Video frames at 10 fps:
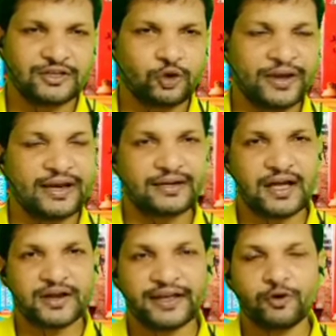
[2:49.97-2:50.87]
So
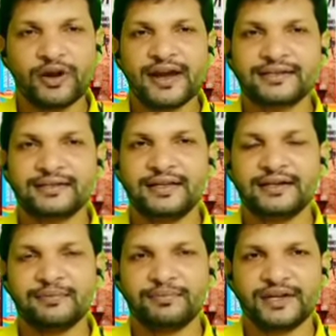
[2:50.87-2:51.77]
it regulates
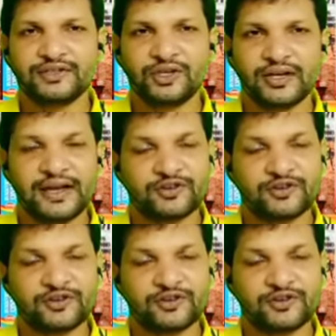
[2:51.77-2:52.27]
the temperature,